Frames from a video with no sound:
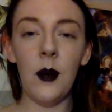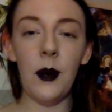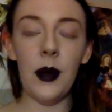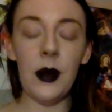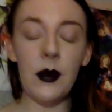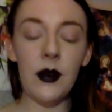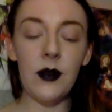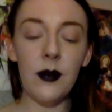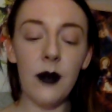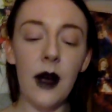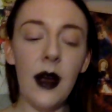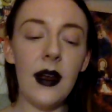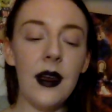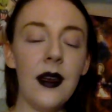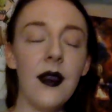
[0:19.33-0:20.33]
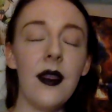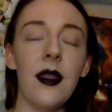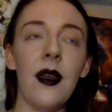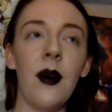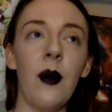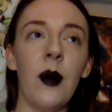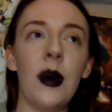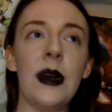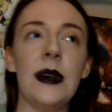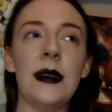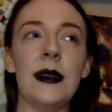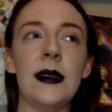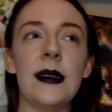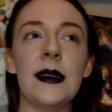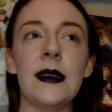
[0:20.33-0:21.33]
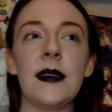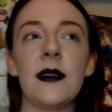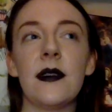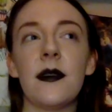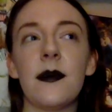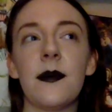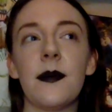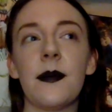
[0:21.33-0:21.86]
but it was writing that was